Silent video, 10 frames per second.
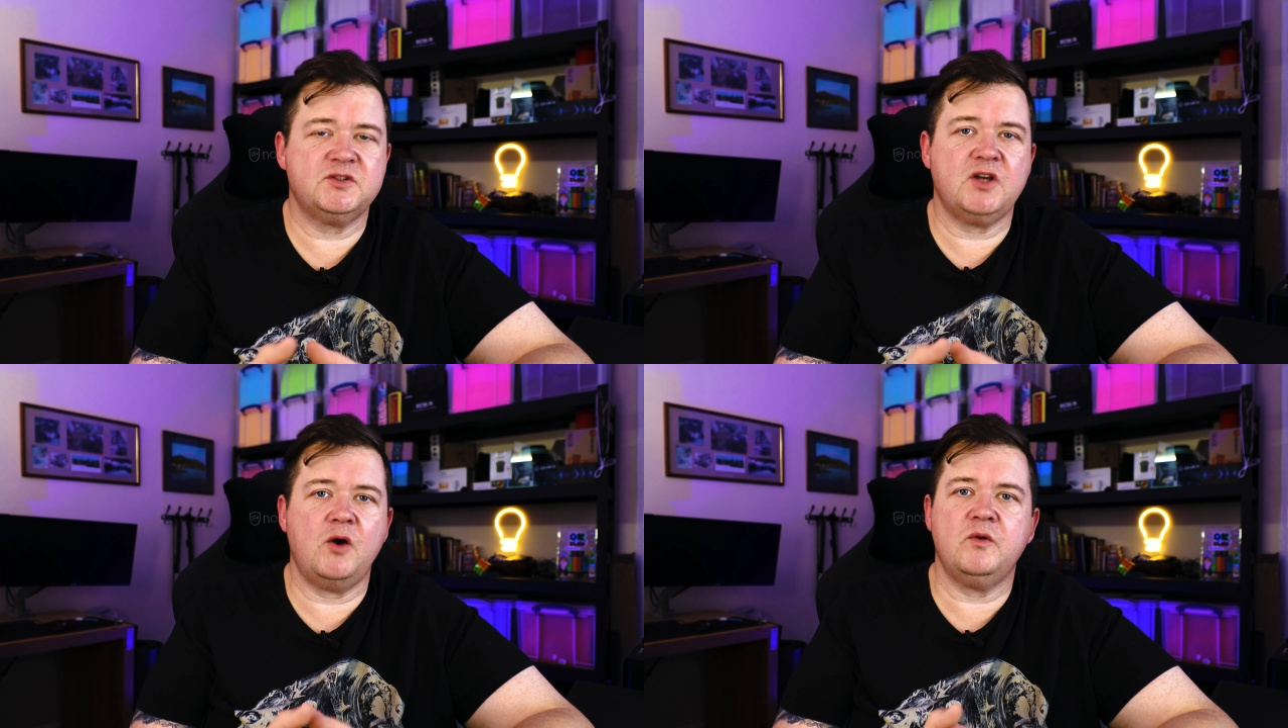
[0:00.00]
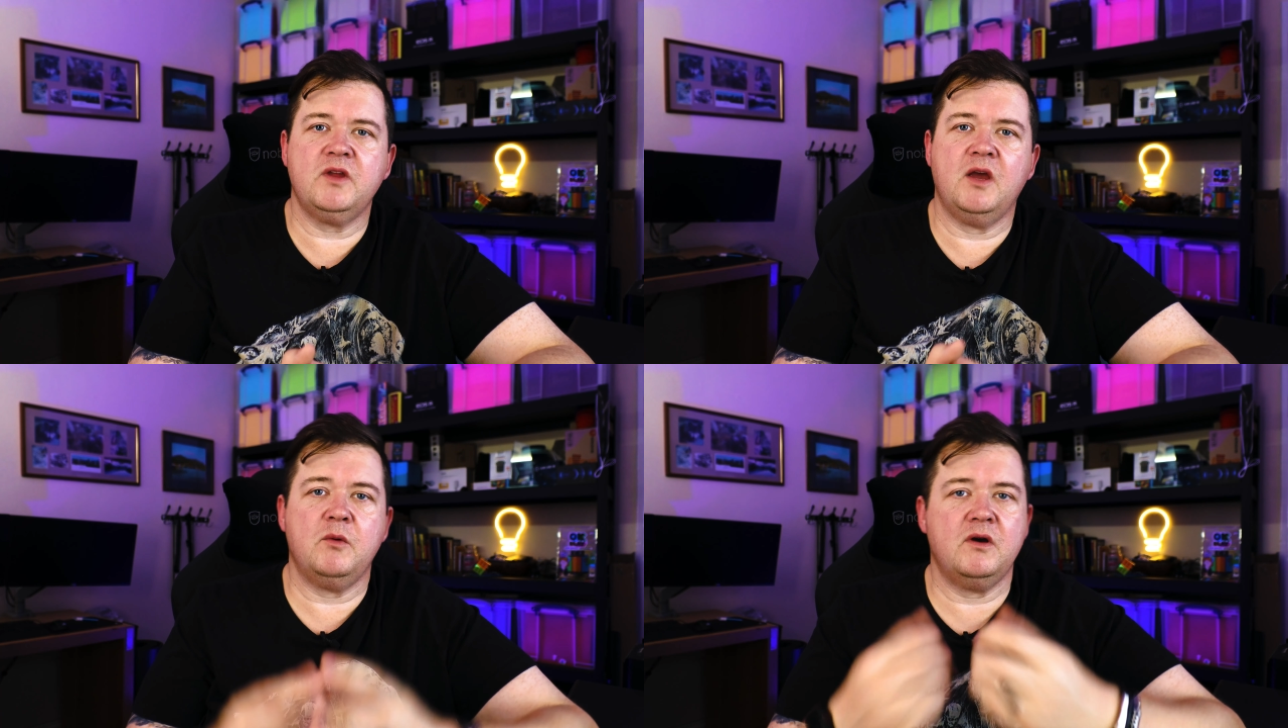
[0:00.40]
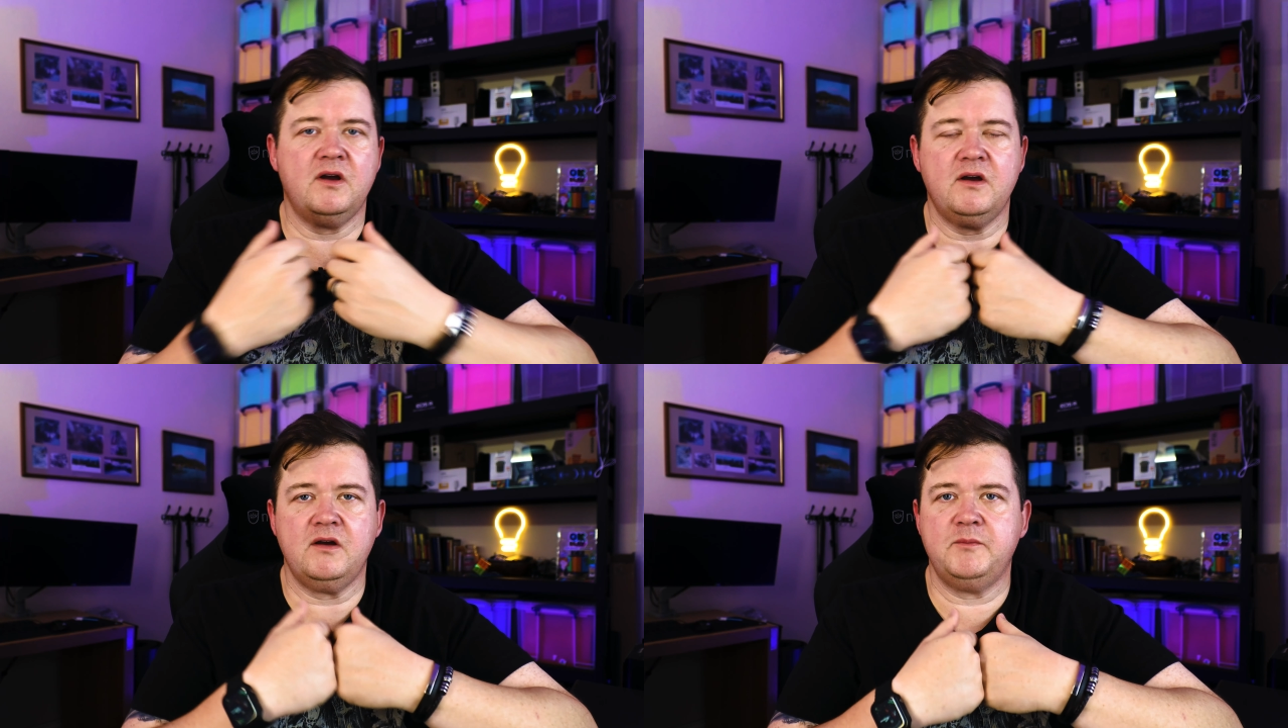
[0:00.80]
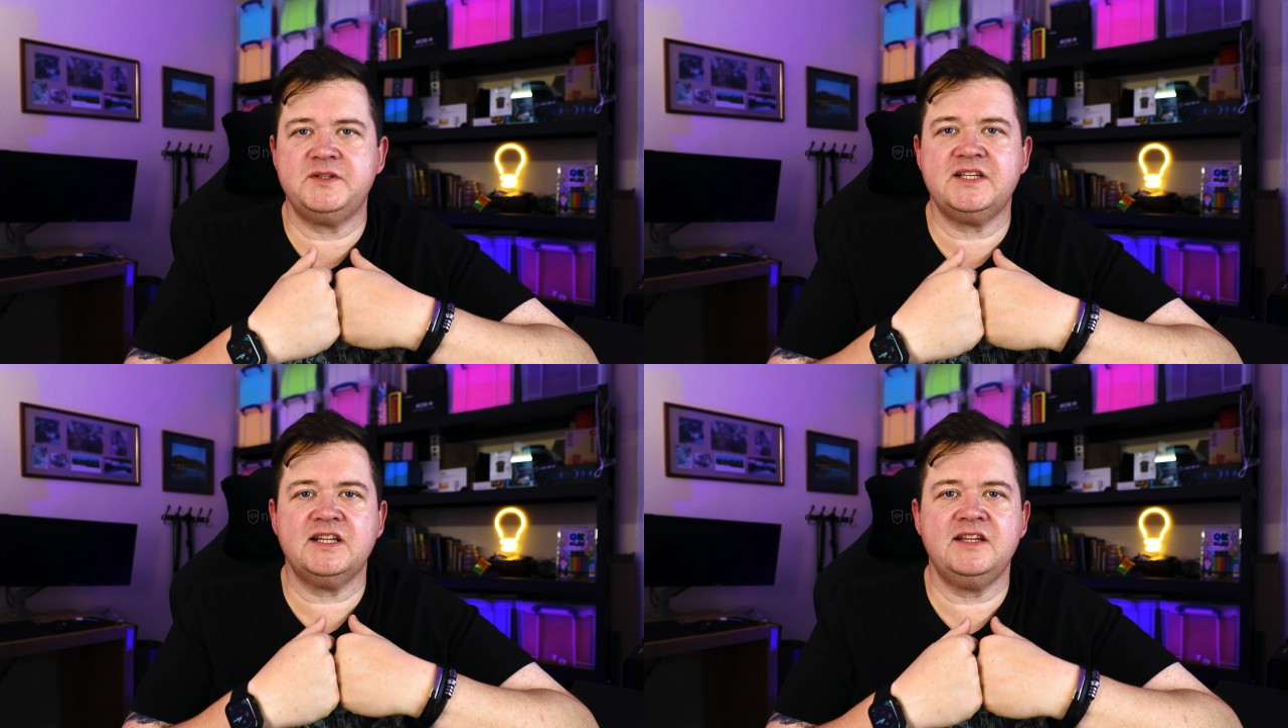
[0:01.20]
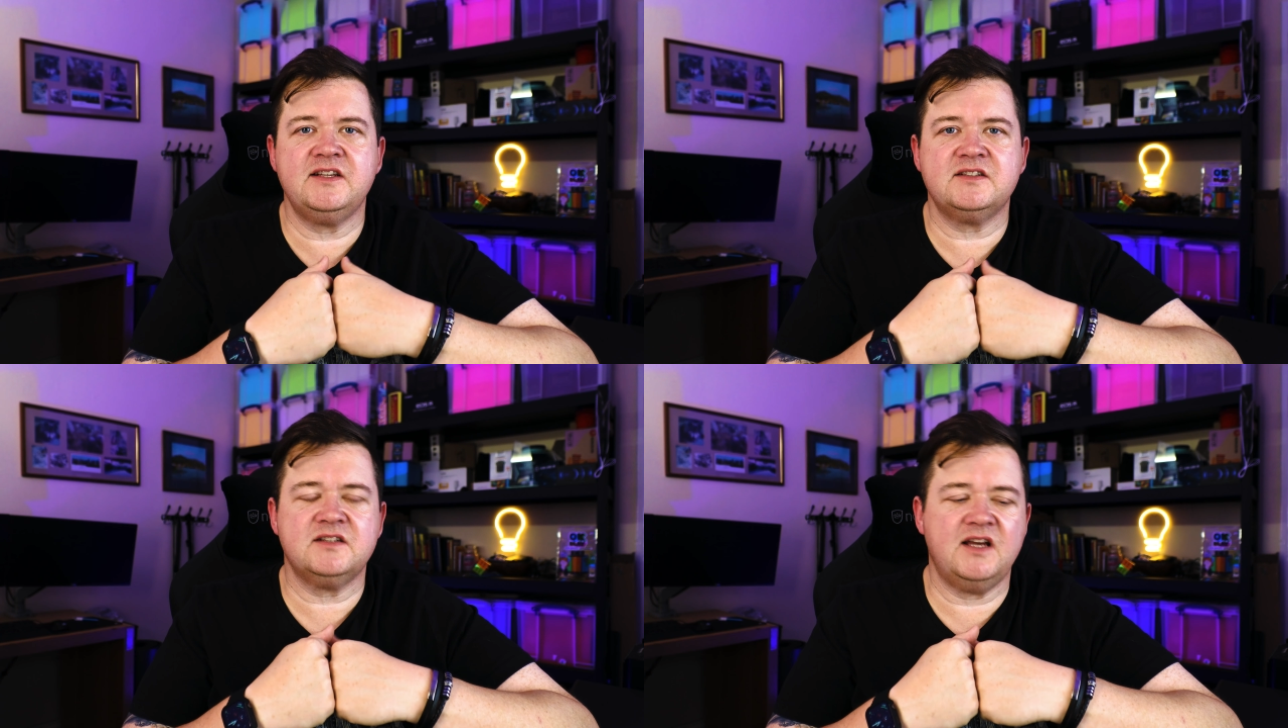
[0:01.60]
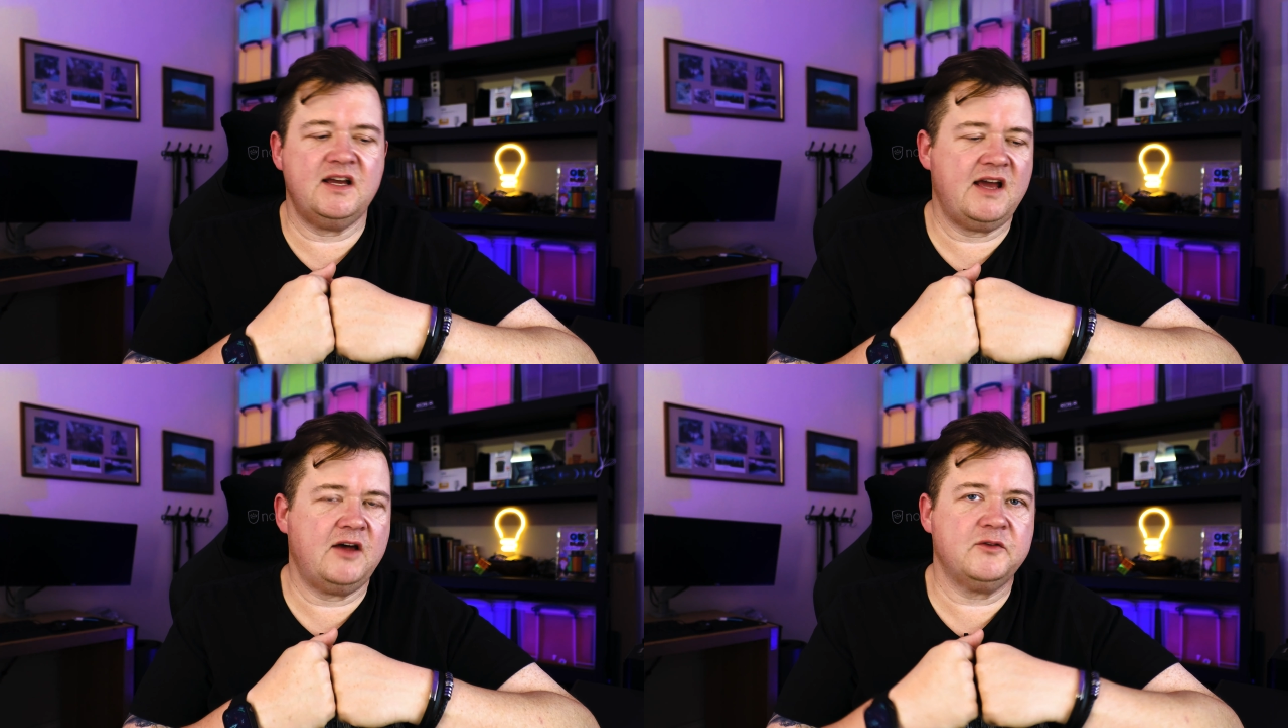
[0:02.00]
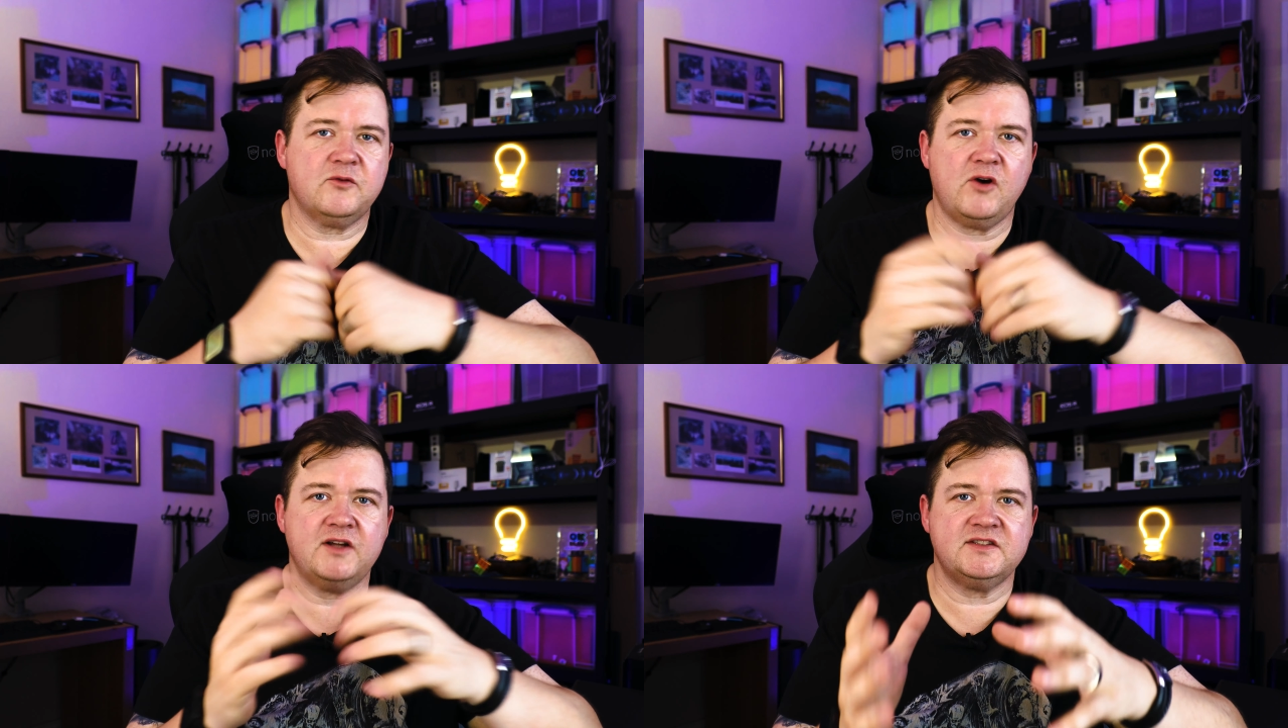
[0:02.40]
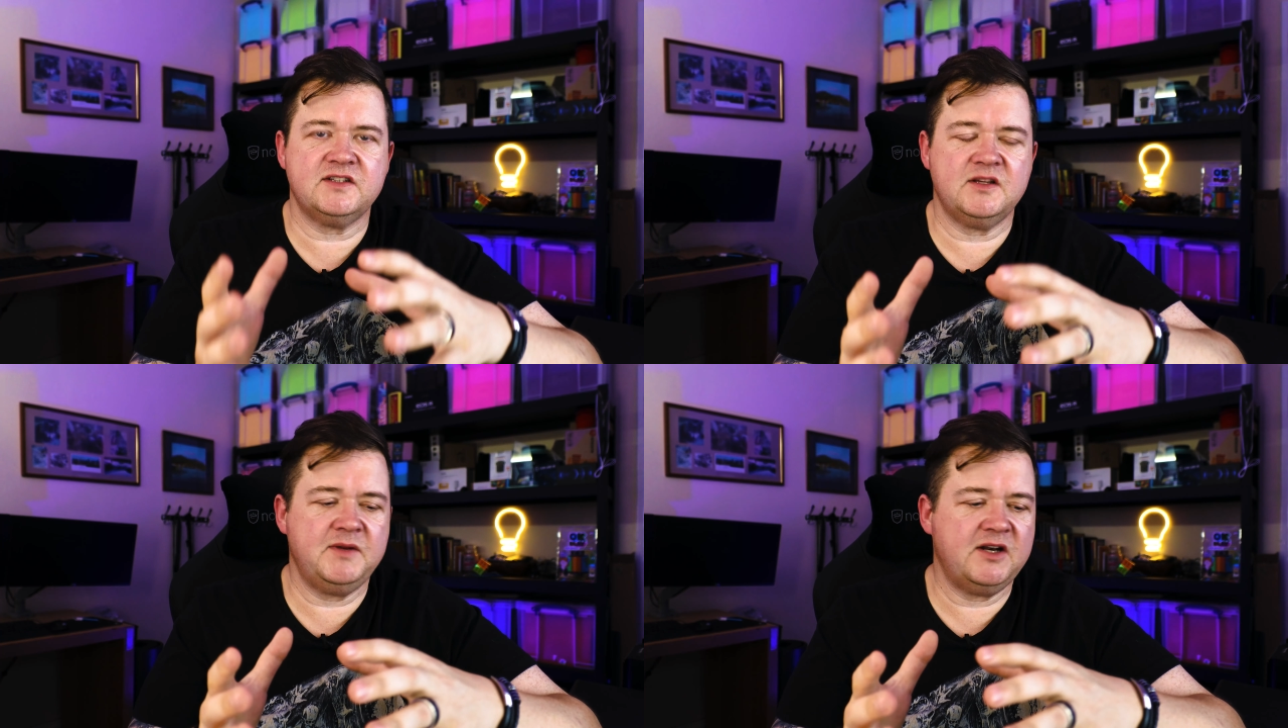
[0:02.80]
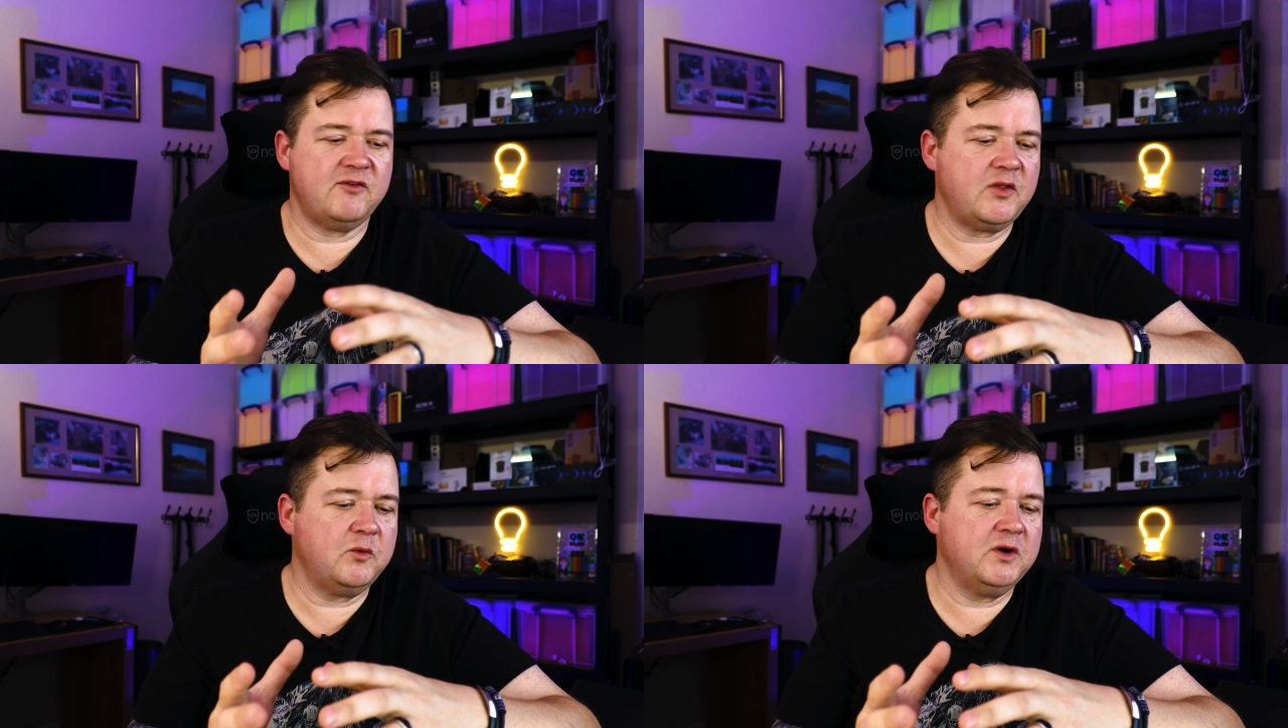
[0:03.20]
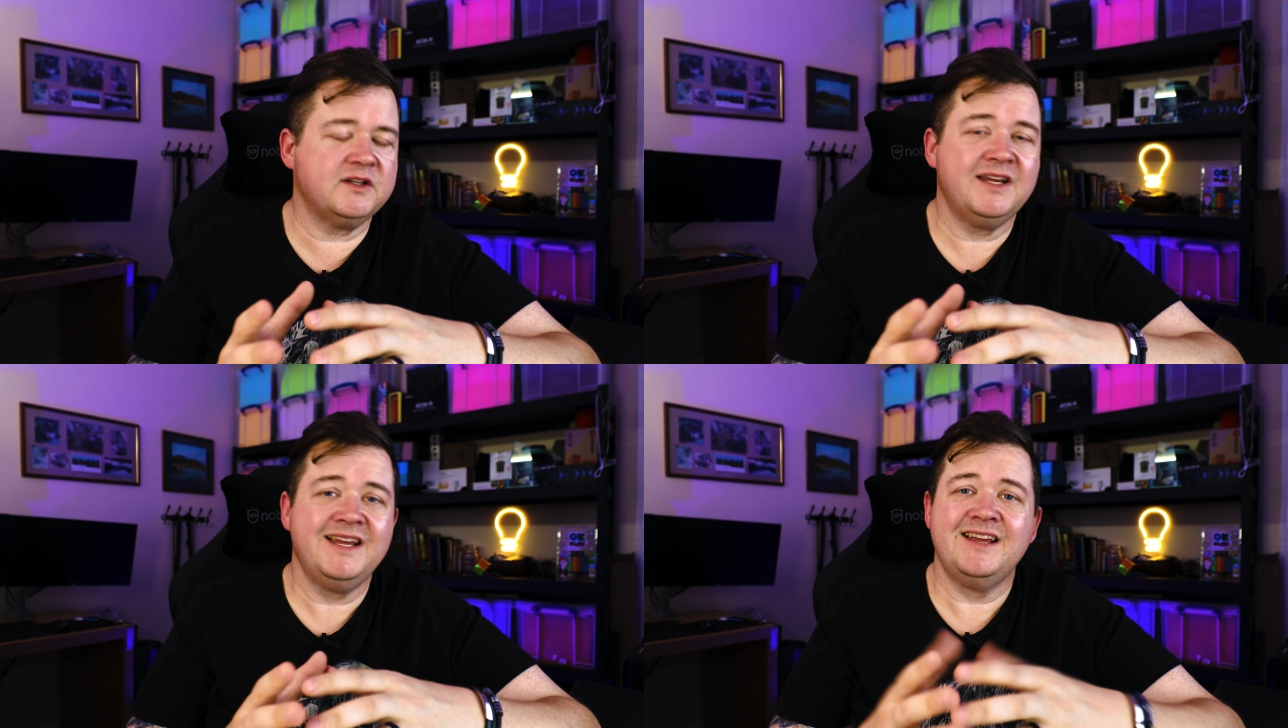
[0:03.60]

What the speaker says: So, particularly in this health crisis at the minute around the world,